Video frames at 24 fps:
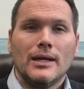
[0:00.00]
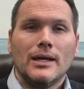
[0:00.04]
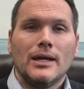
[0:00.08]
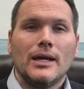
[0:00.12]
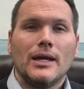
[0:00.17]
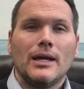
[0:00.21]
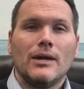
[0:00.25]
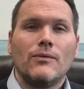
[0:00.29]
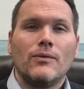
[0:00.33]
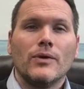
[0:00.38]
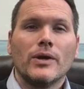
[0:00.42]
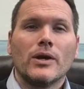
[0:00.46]

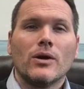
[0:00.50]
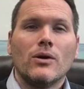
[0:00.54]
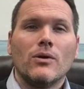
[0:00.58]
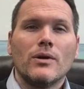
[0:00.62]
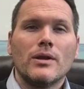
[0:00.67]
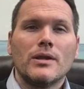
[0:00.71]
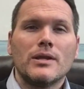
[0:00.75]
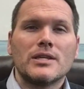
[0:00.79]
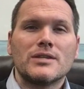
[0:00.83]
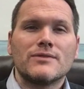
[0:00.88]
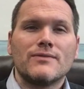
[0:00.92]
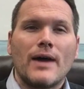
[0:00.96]
If we go
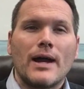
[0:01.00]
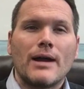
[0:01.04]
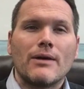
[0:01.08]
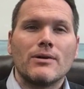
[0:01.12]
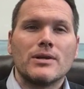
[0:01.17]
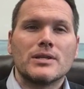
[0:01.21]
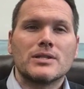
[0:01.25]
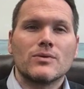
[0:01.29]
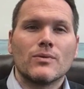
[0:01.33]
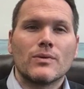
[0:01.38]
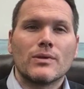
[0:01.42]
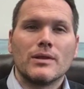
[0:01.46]
into this
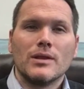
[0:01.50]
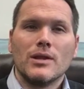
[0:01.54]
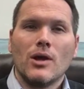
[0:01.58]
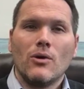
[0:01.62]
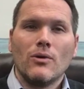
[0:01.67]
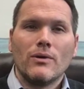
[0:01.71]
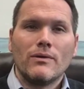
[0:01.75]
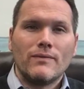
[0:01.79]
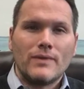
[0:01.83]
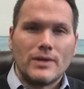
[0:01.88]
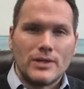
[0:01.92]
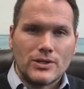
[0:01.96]
virus with
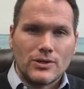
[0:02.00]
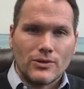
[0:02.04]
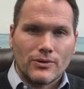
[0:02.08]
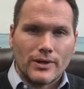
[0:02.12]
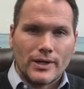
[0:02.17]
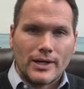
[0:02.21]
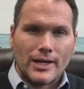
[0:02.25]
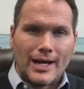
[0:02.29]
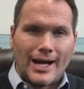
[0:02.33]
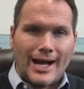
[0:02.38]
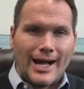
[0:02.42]
low inventory,